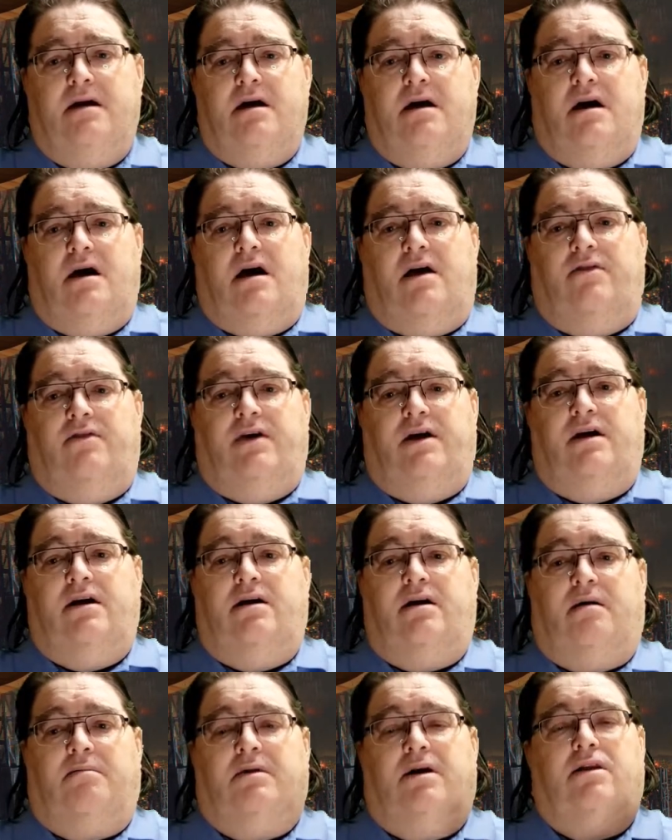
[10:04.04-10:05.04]
And then
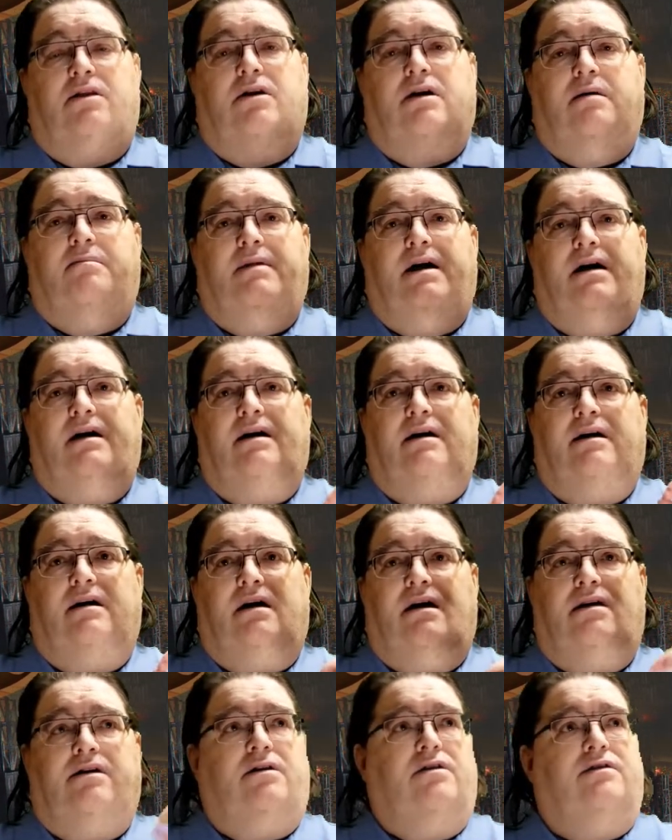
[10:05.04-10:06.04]
I'm going to look
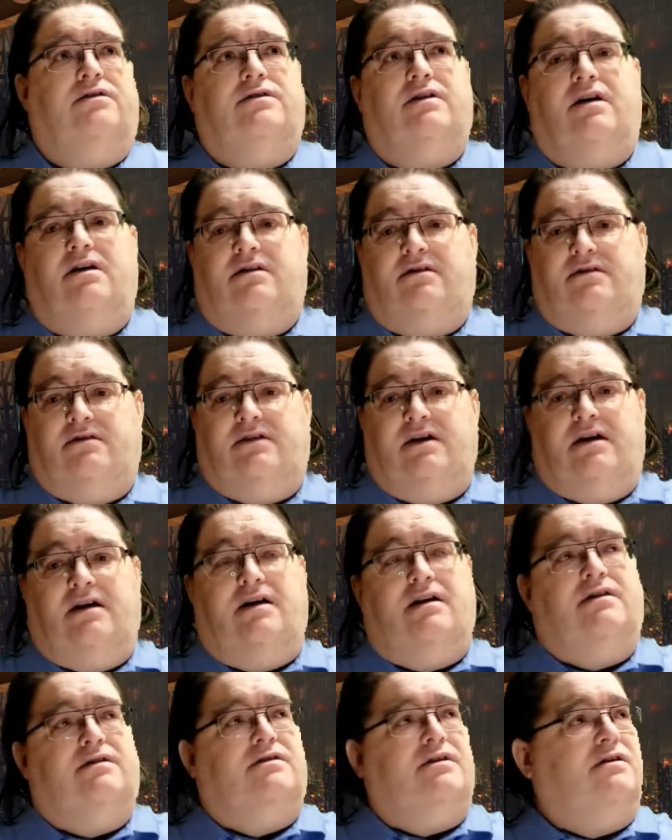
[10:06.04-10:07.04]
at you see it
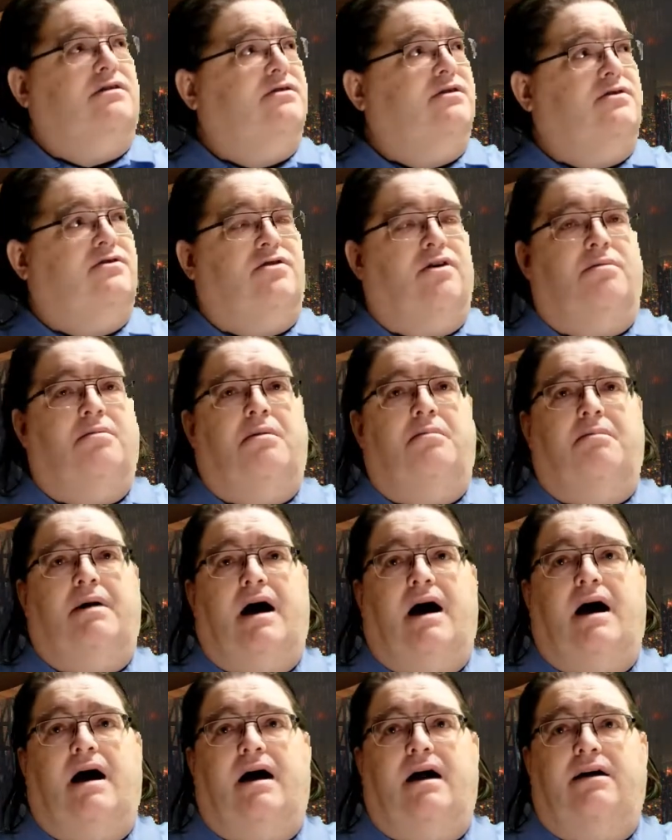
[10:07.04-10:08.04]
says it's determined
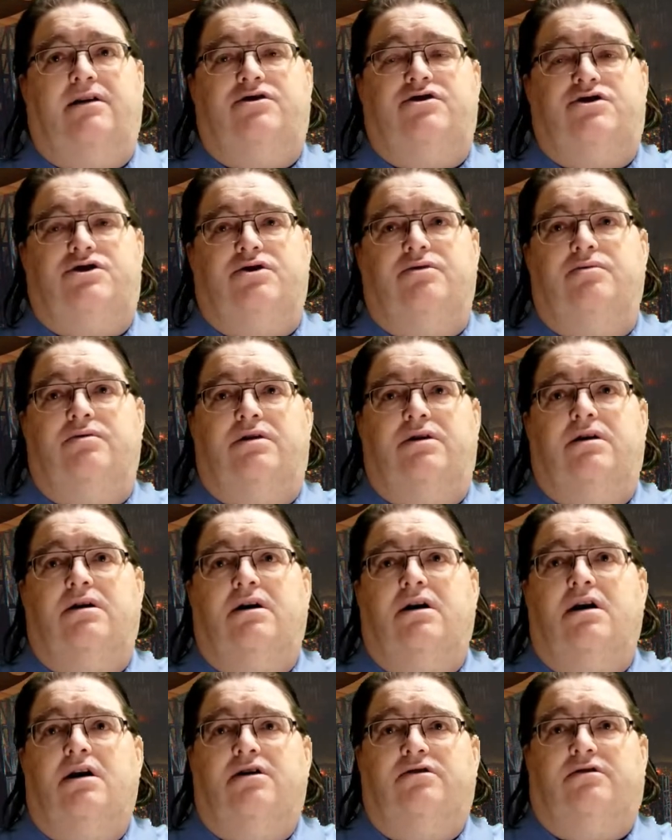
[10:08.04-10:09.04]
by shoot.
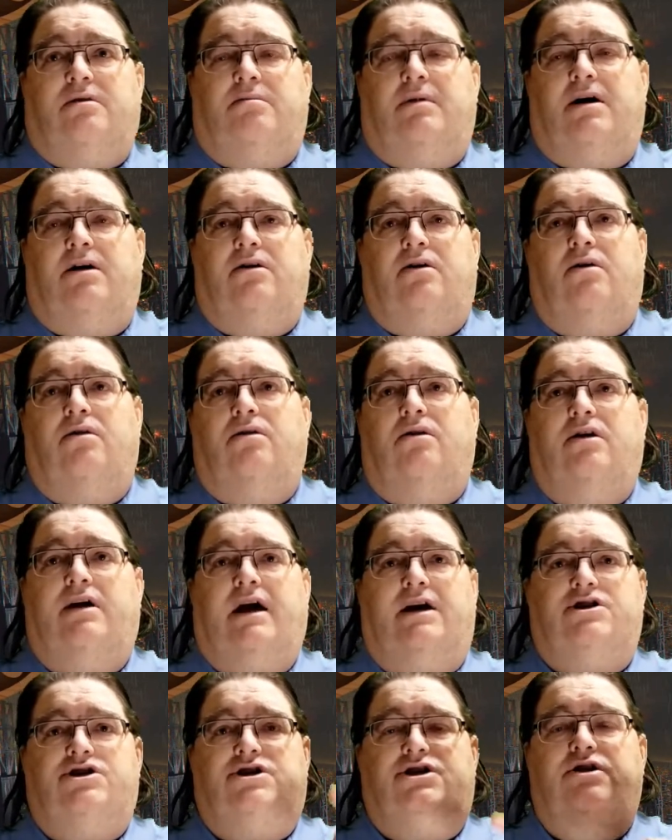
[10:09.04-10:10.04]
So I'm going to go look
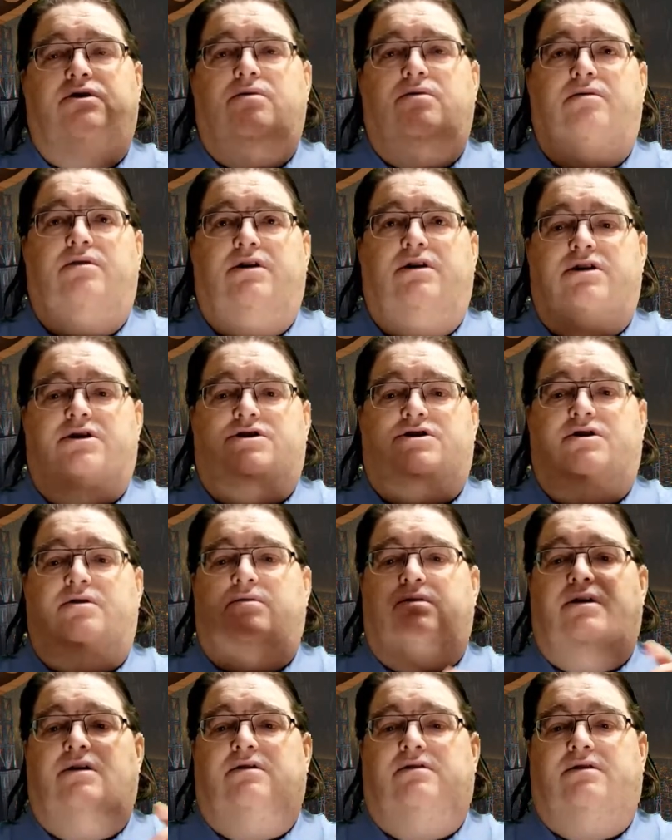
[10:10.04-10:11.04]
at shoot, and
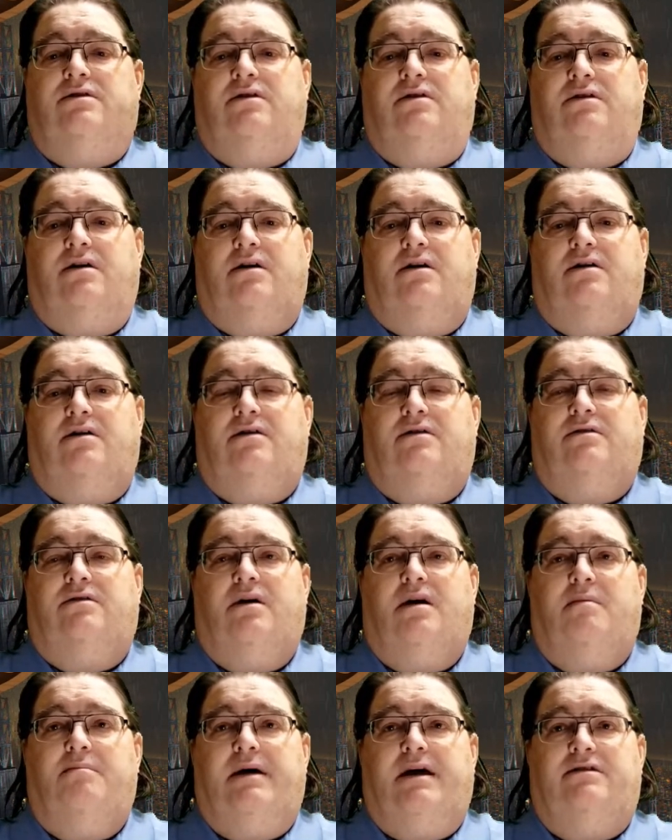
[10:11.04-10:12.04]
shoot is
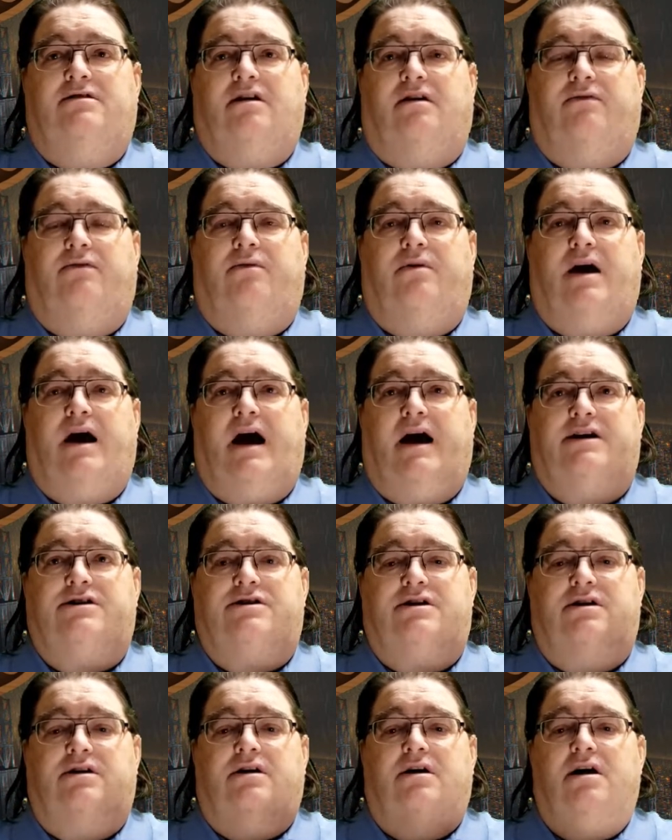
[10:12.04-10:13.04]
based off reaction.